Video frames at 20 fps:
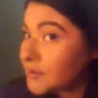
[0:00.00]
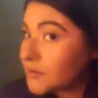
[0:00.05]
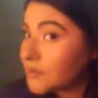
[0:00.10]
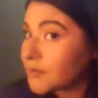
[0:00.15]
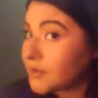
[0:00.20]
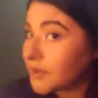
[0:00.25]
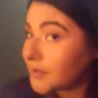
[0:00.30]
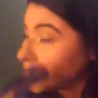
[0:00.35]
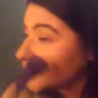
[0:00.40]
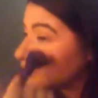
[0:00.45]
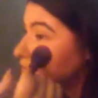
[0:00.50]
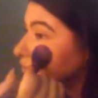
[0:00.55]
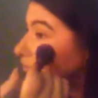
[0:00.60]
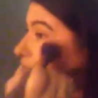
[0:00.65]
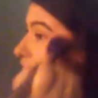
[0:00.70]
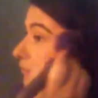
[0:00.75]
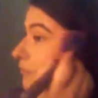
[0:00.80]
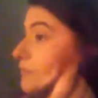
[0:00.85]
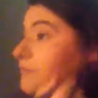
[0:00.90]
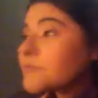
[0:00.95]
Okay,
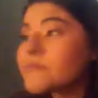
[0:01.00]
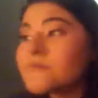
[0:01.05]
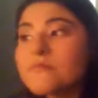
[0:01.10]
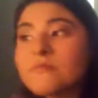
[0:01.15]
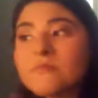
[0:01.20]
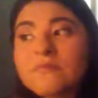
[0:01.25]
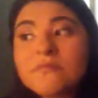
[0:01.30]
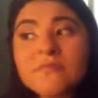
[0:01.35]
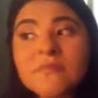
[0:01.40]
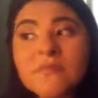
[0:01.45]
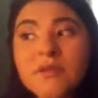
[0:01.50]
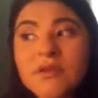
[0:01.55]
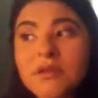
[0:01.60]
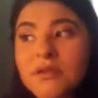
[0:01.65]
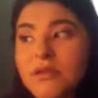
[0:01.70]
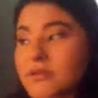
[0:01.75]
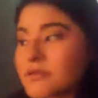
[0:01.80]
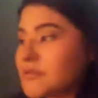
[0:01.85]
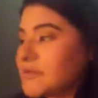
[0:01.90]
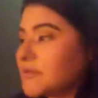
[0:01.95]
so
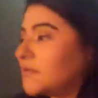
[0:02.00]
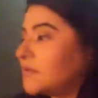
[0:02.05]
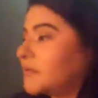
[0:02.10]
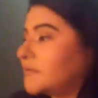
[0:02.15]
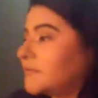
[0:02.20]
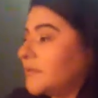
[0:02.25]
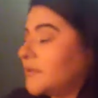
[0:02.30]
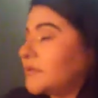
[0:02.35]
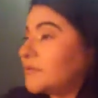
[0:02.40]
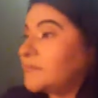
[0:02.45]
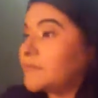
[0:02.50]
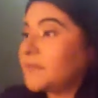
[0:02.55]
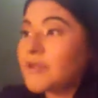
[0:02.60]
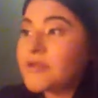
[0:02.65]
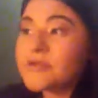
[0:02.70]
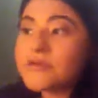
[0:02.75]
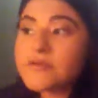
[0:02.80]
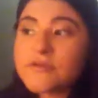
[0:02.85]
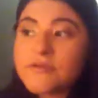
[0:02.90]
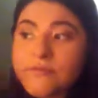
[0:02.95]
I did a little bit of
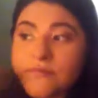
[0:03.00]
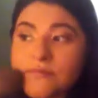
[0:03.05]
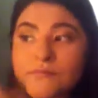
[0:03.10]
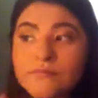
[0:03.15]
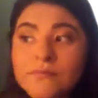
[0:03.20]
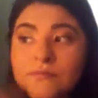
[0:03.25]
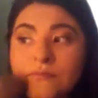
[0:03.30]
blush.